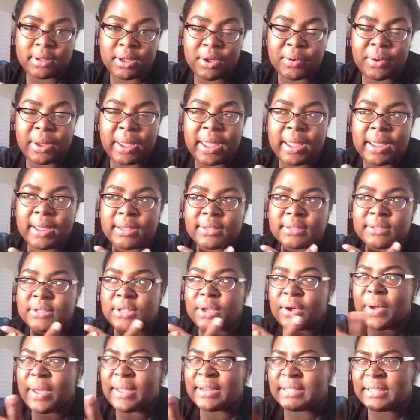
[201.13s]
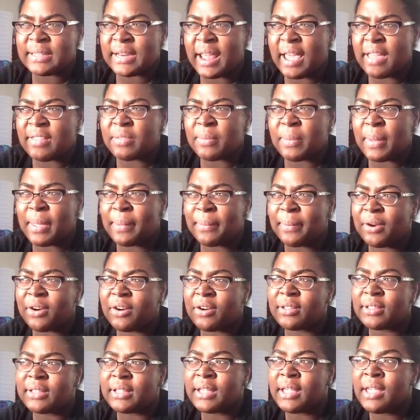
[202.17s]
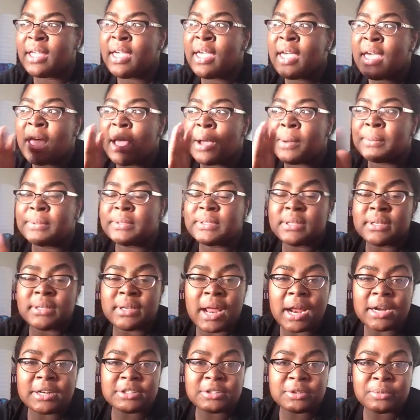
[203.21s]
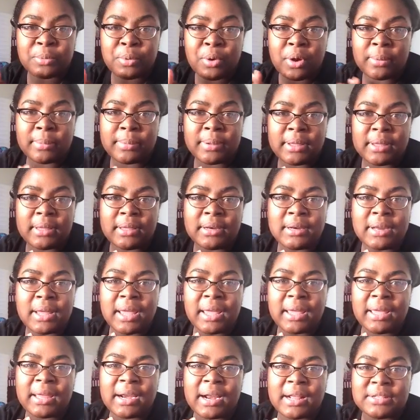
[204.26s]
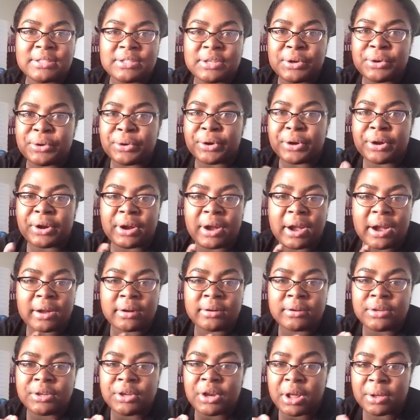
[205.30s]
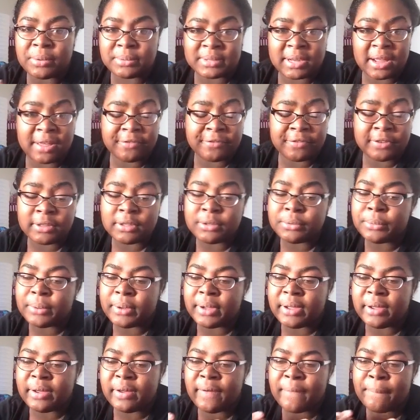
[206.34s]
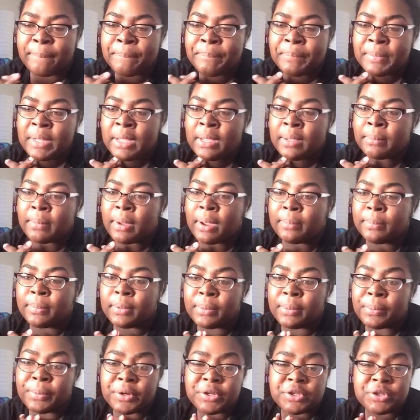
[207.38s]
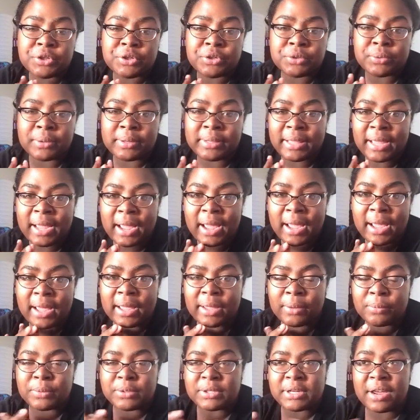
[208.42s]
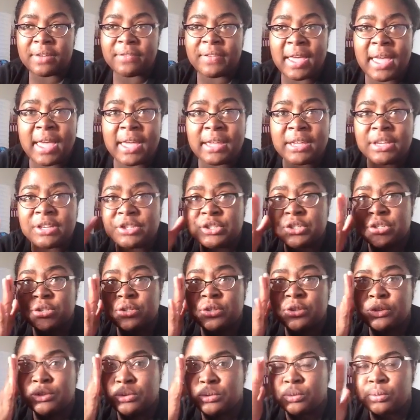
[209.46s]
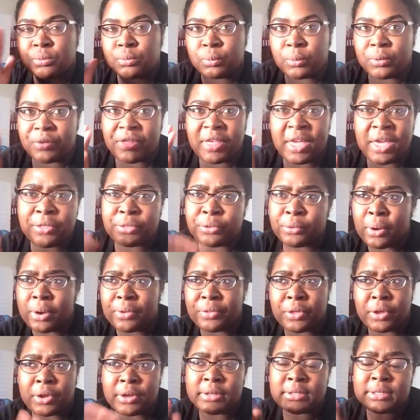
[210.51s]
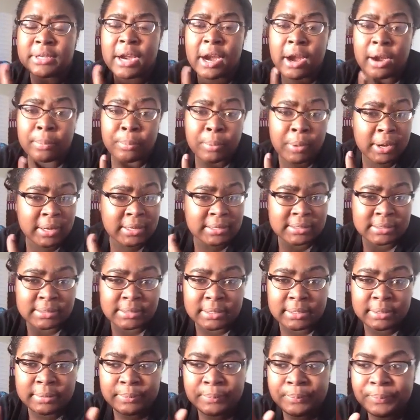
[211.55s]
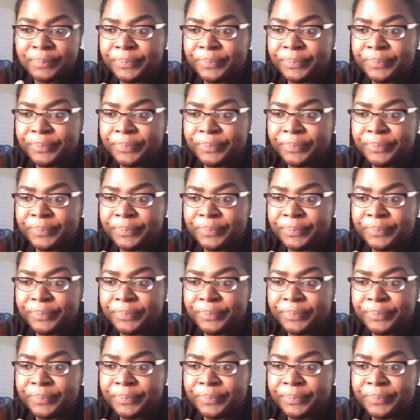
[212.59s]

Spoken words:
Okay, so I did have the baby early. I went to the doctor's appointment, and I told her, I was not feeling well. My blood pressure was really high, which I've had issues with that throughout the entire pregnancy.